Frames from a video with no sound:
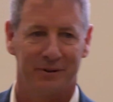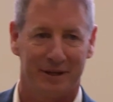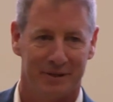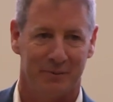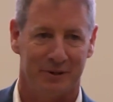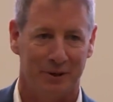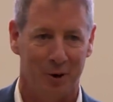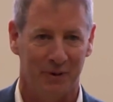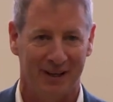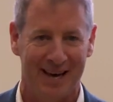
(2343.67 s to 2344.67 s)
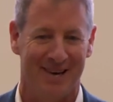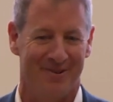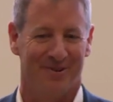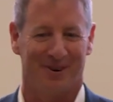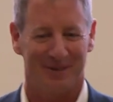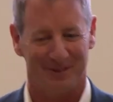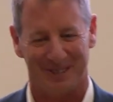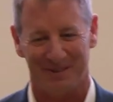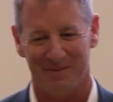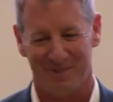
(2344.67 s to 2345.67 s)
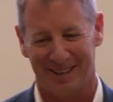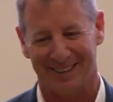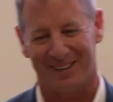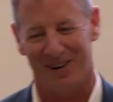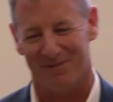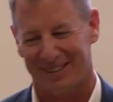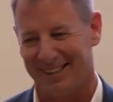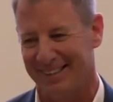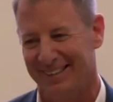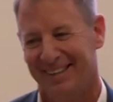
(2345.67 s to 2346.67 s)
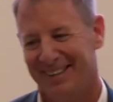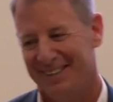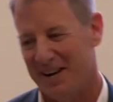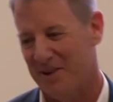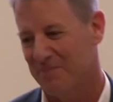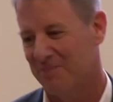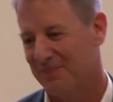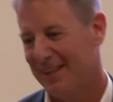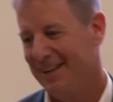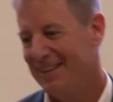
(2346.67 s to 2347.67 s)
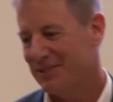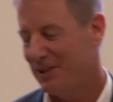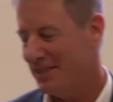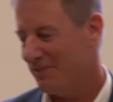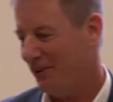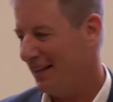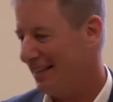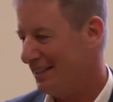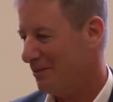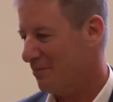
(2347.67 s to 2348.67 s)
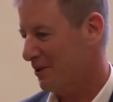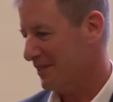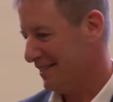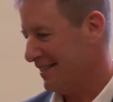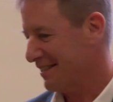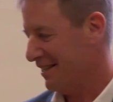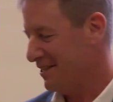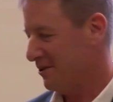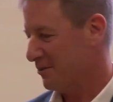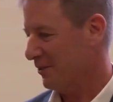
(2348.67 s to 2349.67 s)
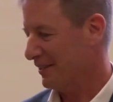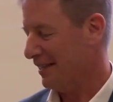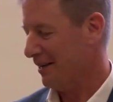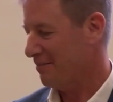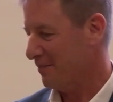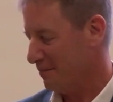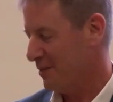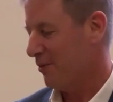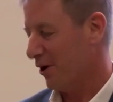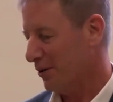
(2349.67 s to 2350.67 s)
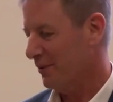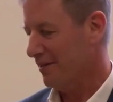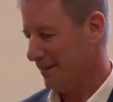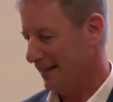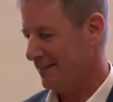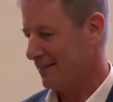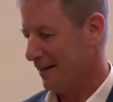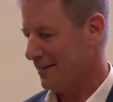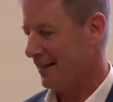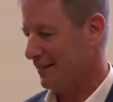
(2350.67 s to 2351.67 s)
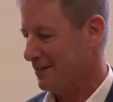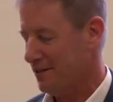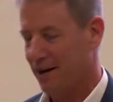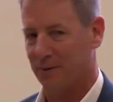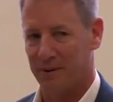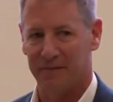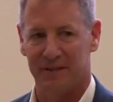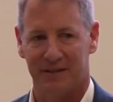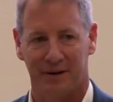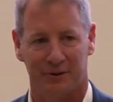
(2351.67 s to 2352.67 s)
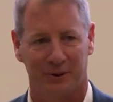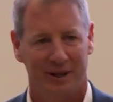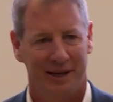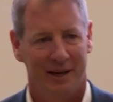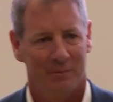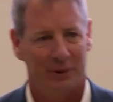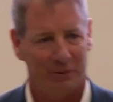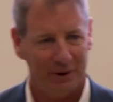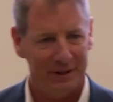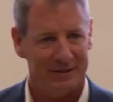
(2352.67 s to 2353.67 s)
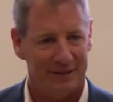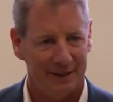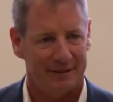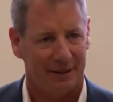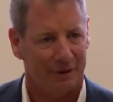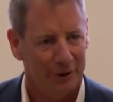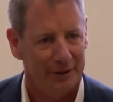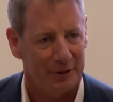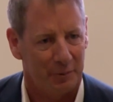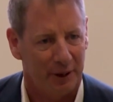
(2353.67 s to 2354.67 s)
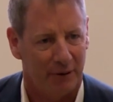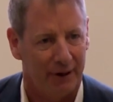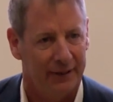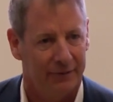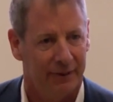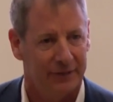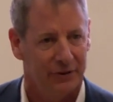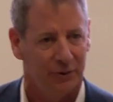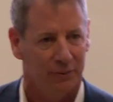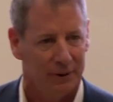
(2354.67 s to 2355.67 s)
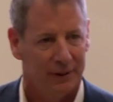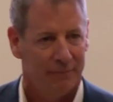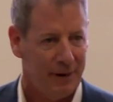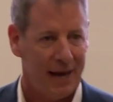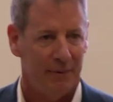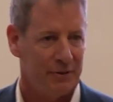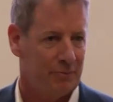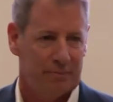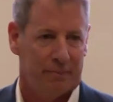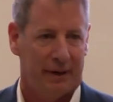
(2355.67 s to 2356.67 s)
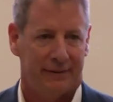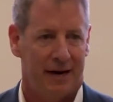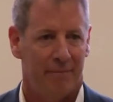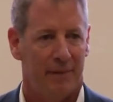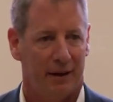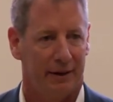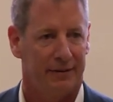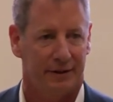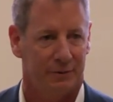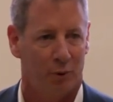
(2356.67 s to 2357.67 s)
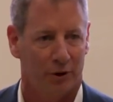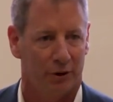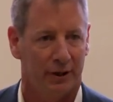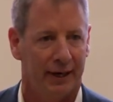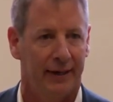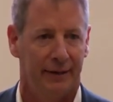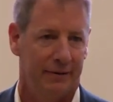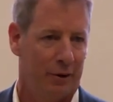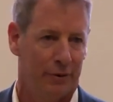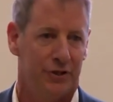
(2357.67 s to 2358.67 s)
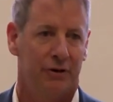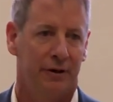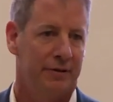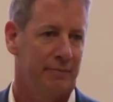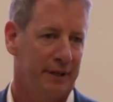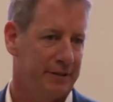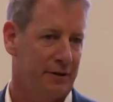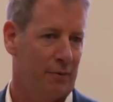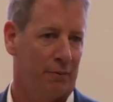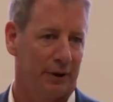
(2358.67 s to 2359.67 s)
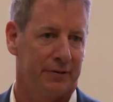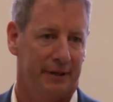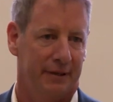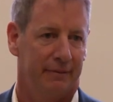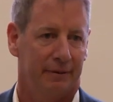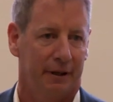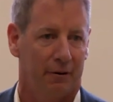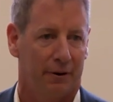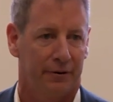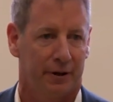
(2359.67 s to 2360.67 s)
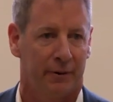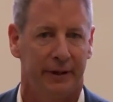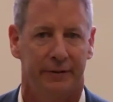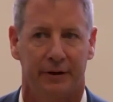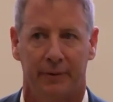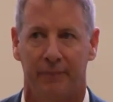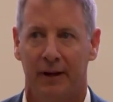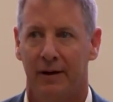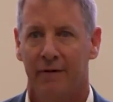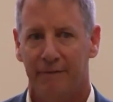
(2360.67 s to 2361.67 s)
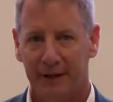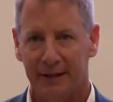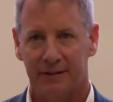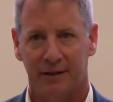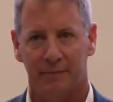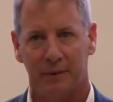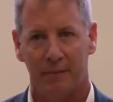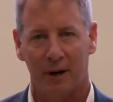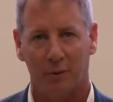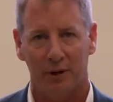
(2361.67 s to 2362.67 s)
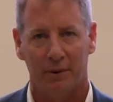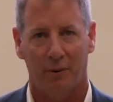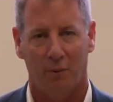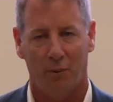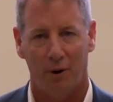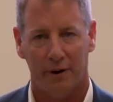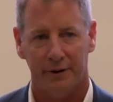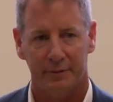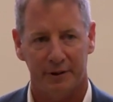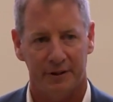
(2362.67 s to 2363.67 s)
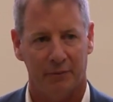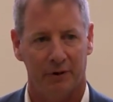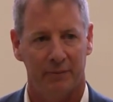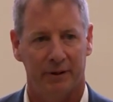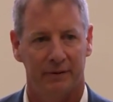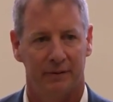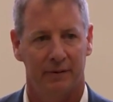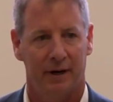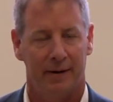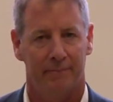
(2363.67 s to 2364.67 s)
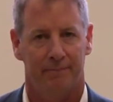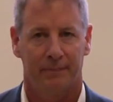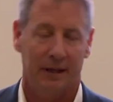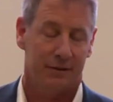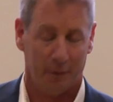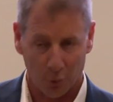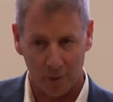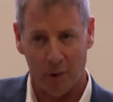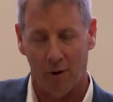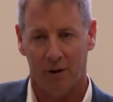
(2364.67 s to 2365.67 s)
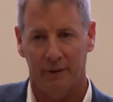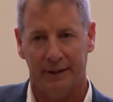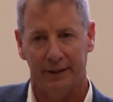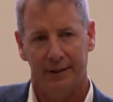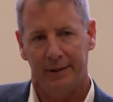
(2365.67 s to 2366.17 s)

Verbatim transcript: because it was going to open a can of worms. It was going to be big and complicated. Um, So it is funny, I think the persistence issue is one, because I've just been arguing that things kind of get stuck, right? We have these centers. So, but there are these cities that could disappear, right? Right? So Miami's like top of my list, because one hurricane and no insurance means no real estate in the longer term, right? So Phoenix is, I'm, I'm not worried about water as much as I'm worried about, um, I'm sorry, I'm worried about water, but like,